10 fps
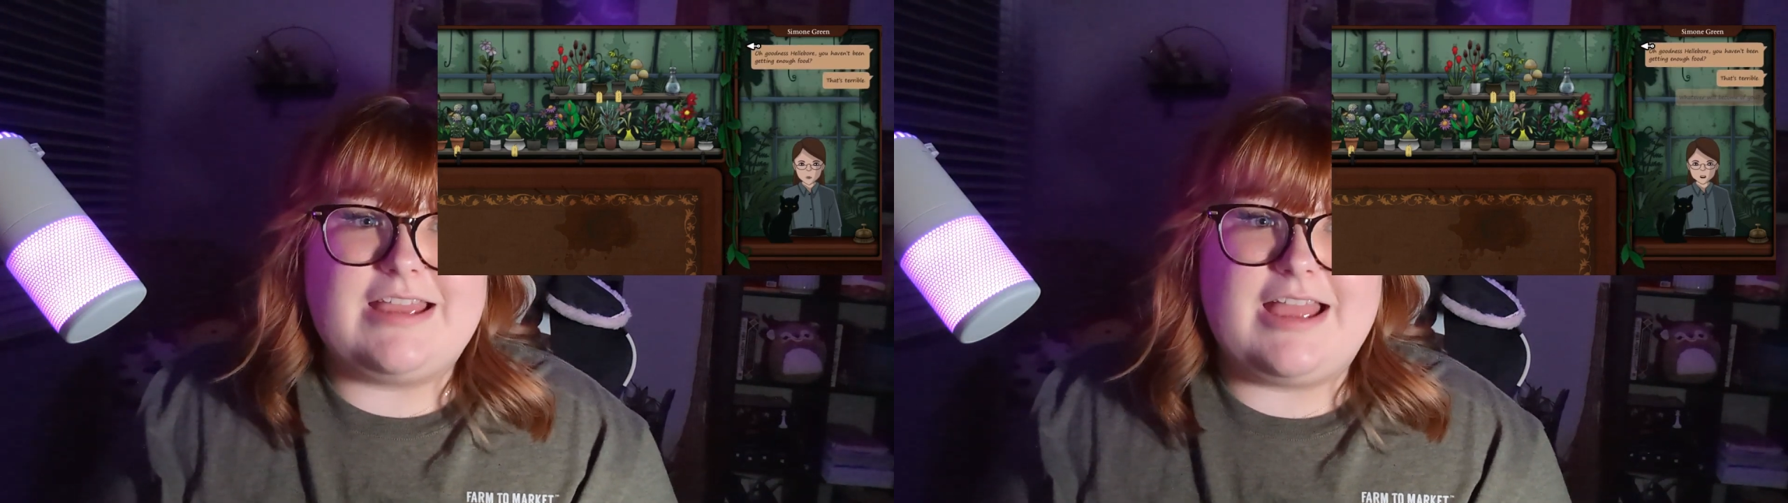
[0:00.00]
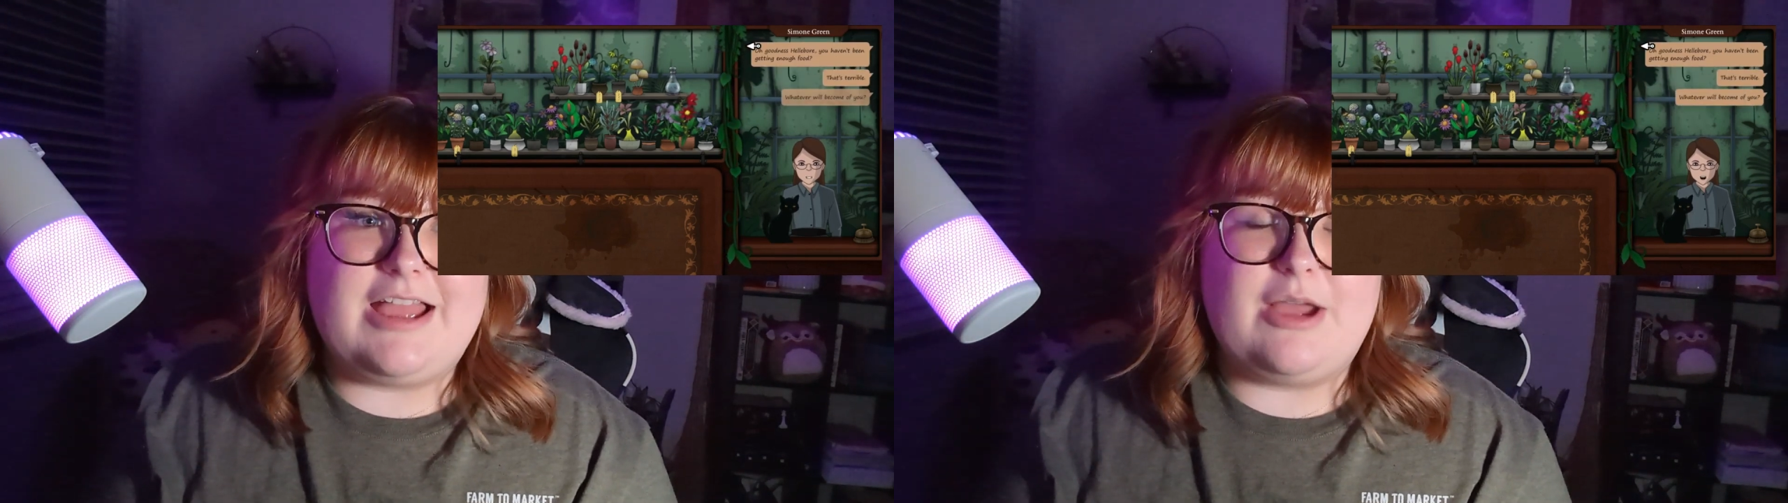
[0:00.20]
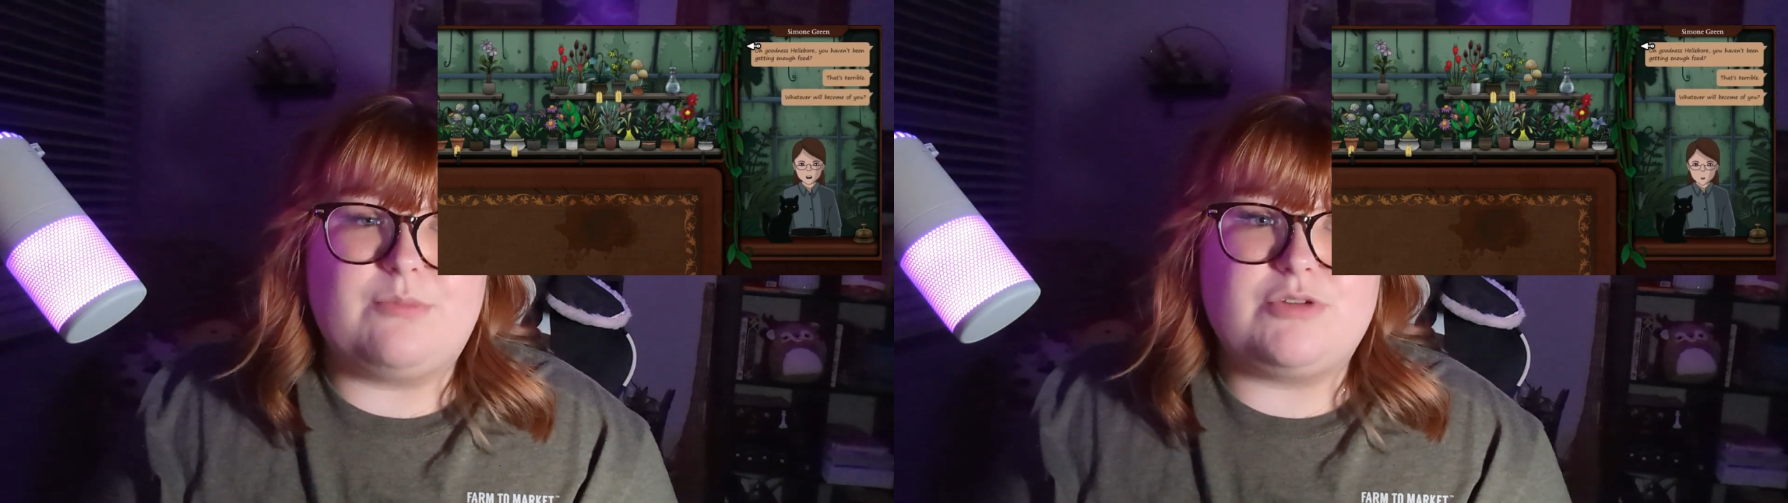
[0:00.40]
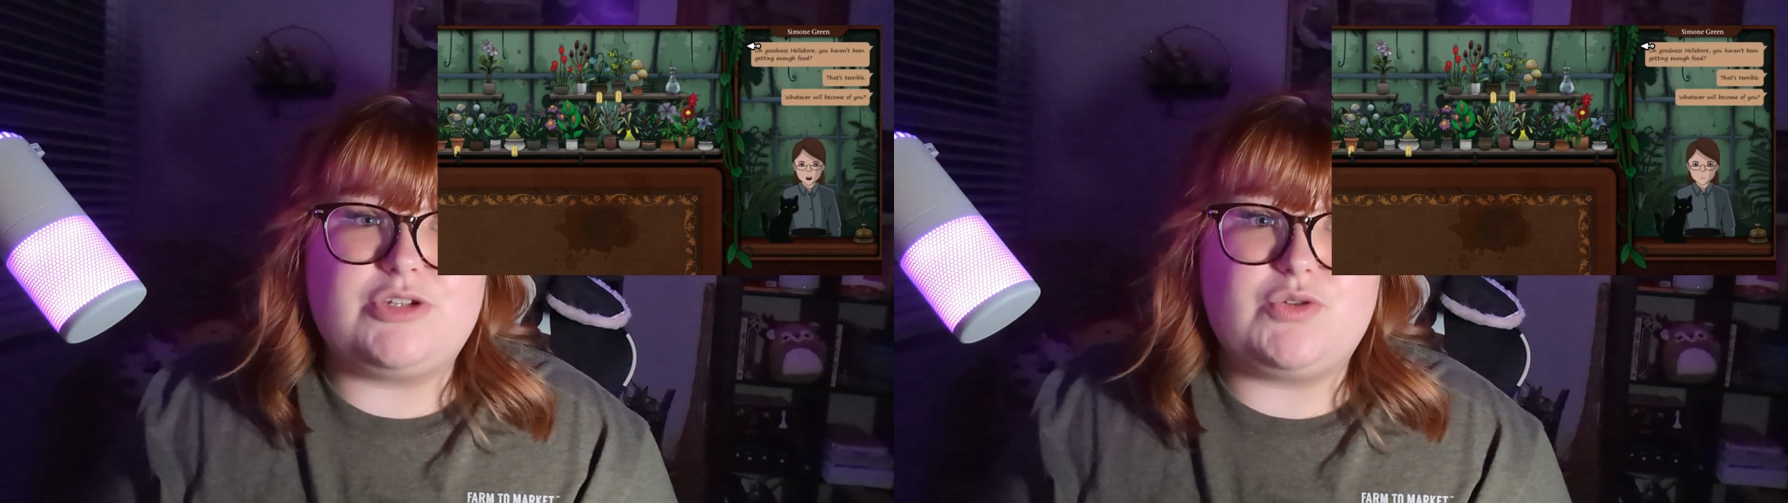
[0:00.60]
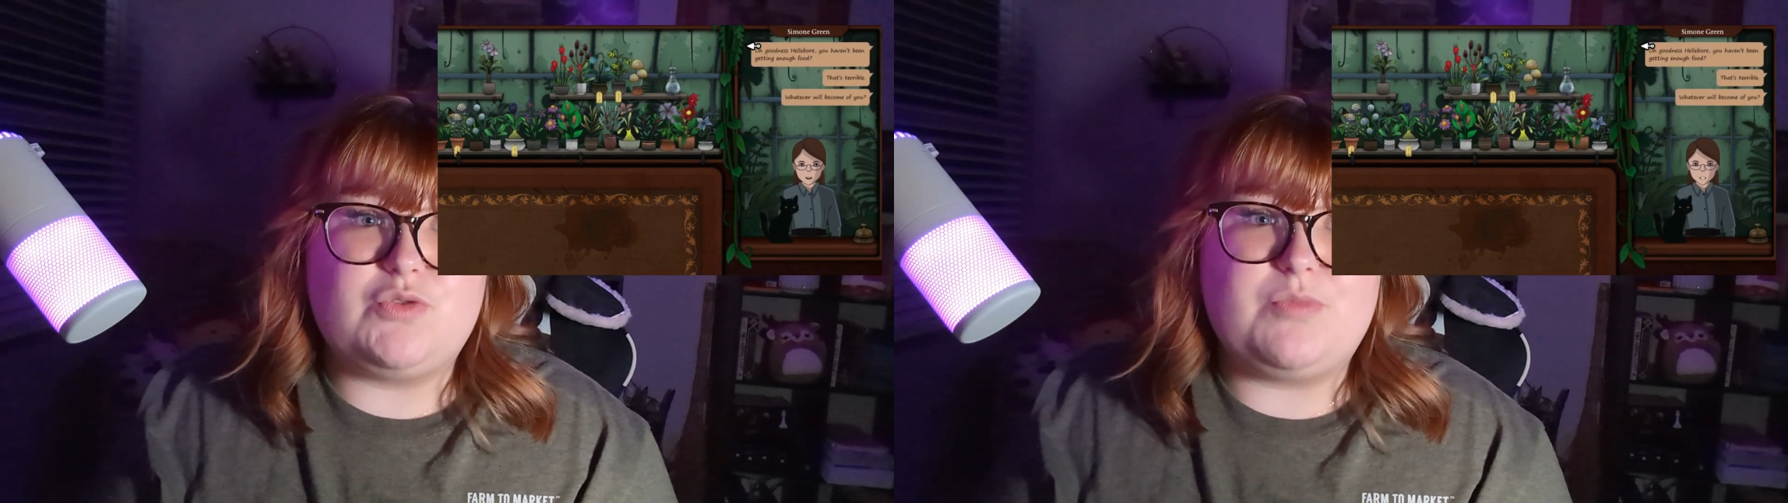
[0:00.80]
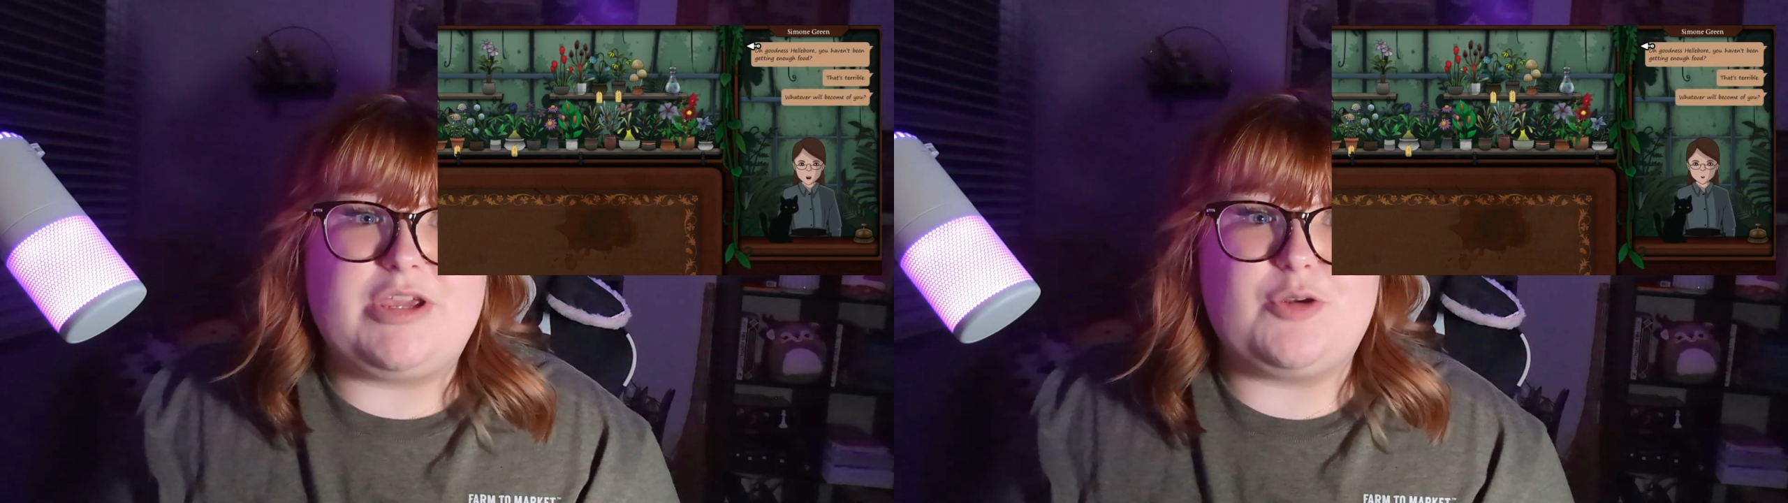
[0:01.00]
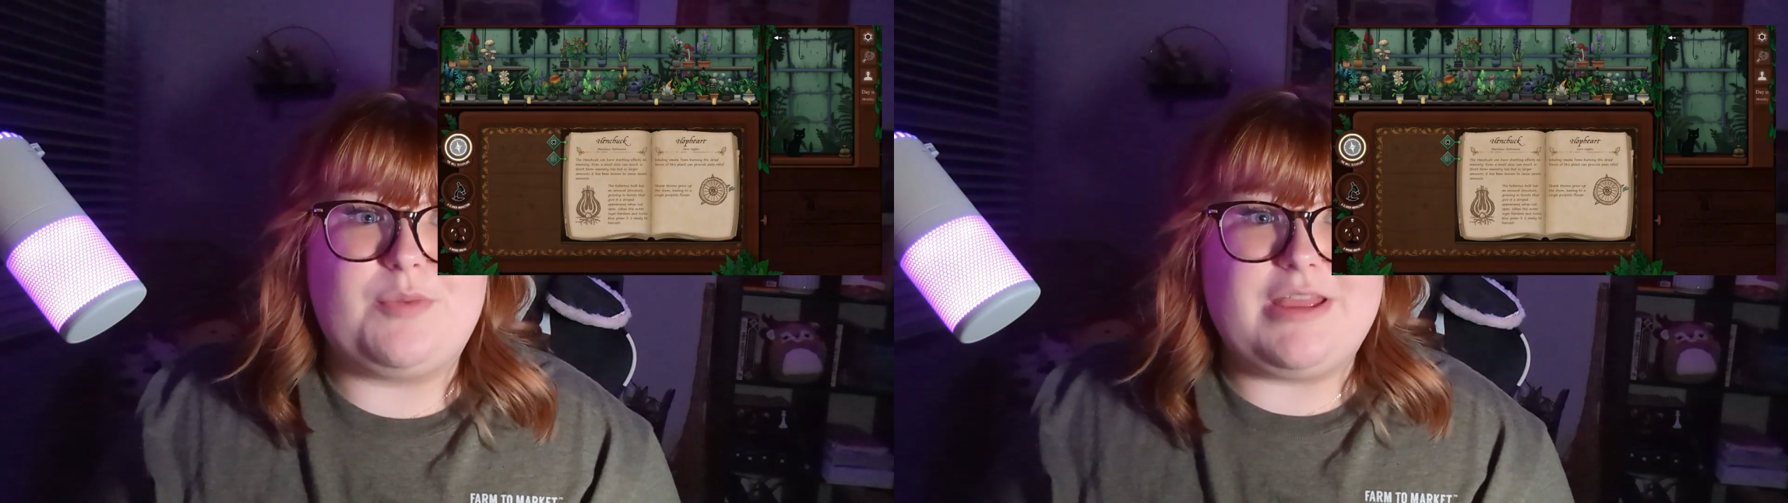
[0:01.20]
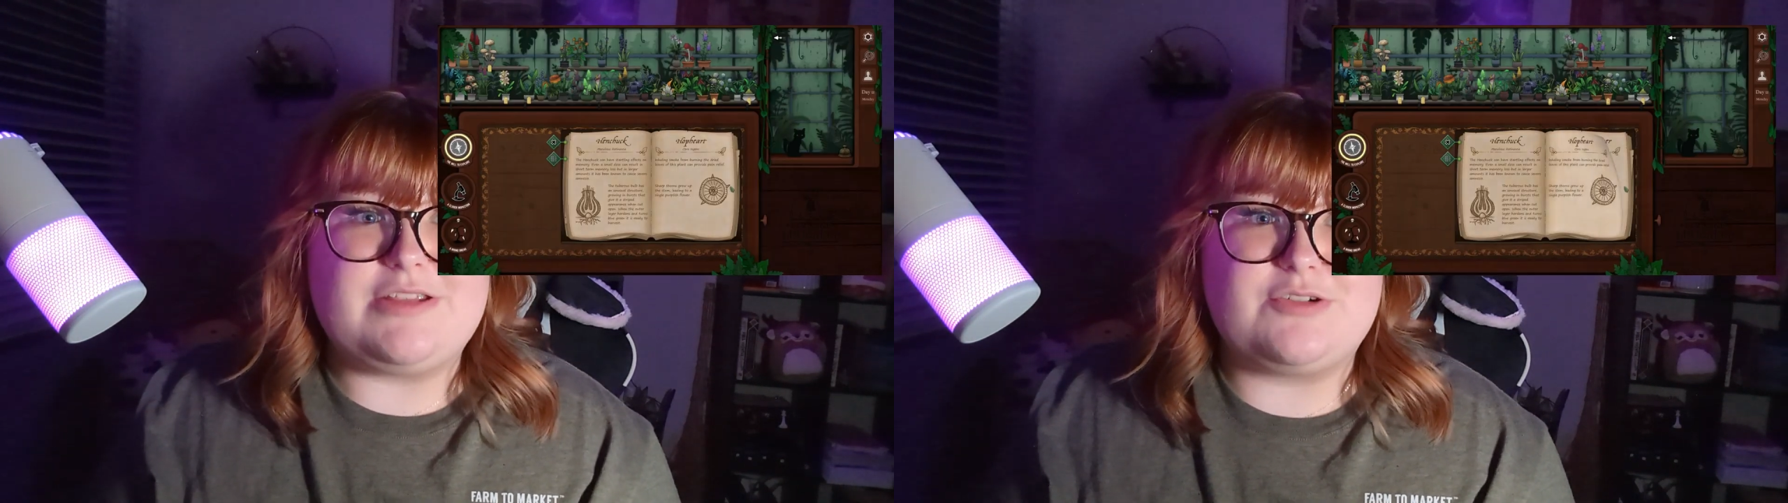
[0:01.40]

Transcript: to make your plants